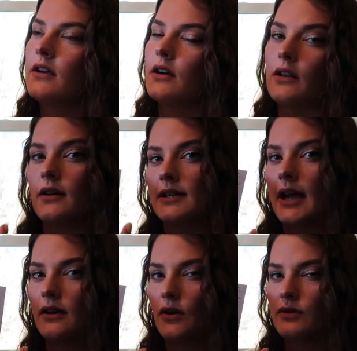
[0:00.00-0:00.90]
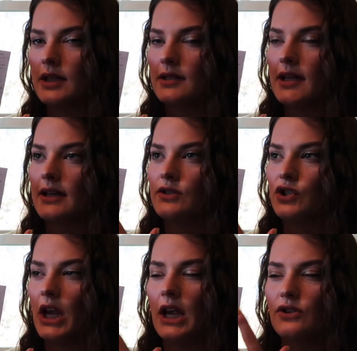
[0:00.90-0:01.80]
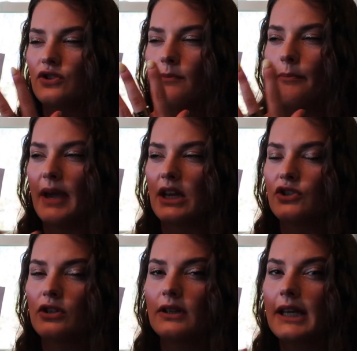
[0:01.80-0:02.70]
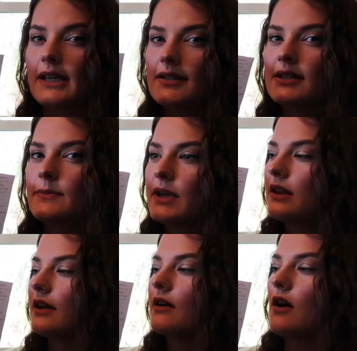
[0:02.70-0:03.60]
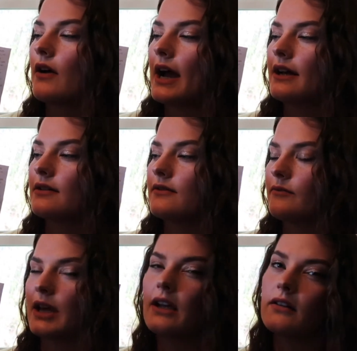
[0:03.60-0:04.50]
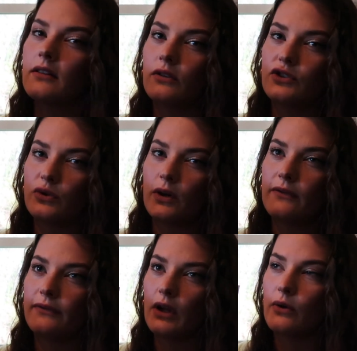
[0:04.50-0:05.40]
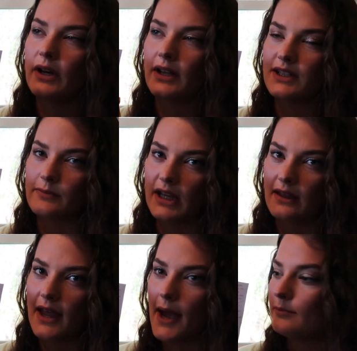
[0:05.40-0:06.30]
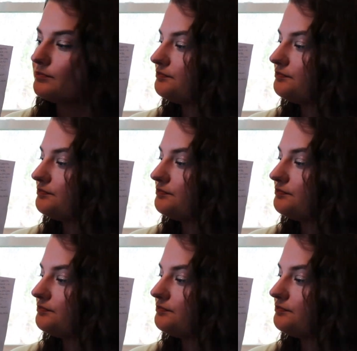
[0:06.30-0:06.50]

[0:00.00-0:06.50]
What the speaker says: or their diagnosis has changed majorly since being there, I'll kind of make a little short flow and explain that.